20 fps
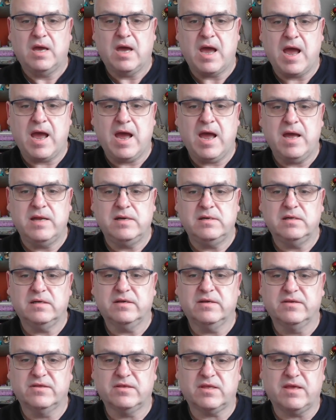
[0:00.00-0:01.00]
and
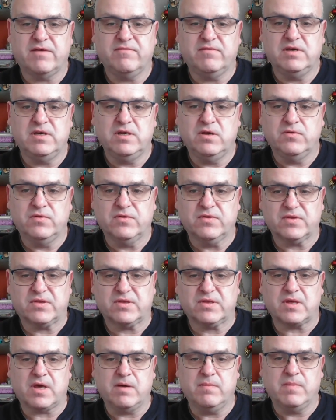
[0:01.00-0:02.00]
has given you
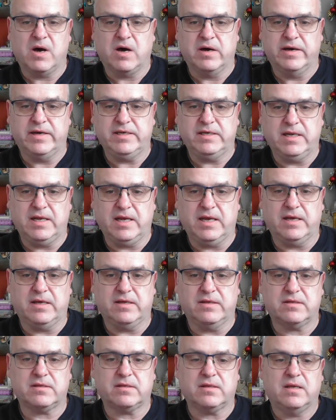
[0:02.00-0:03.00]
some
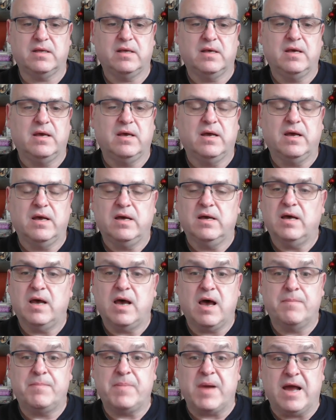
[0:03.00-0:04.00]
ideas
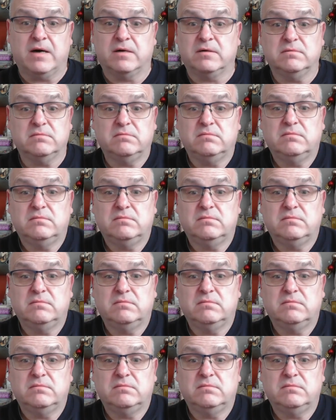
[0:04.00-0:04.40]
about